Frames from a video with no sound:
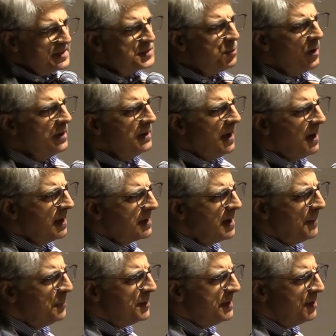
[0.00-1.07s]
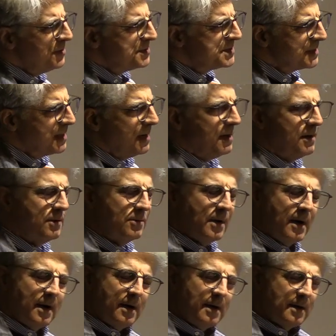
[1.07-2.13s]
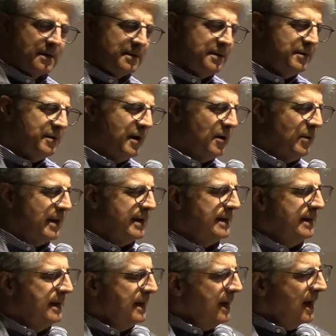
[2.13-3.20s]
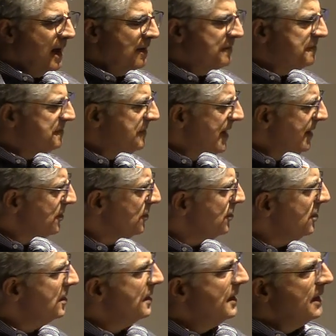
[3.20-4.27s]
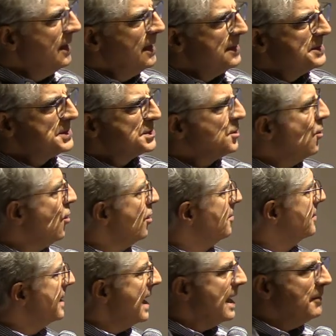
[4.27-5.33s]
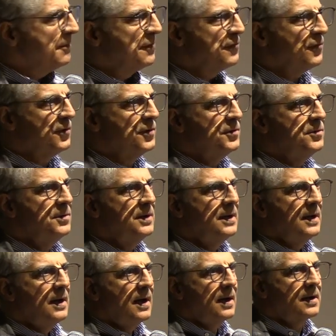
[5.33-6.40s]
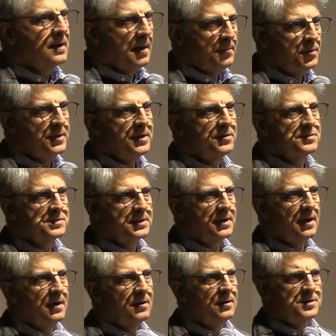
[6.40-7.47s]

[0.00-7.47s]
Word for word: this one, uh, a couple years ago, uh, you know, a, a, fatal storm came through a couple years ago.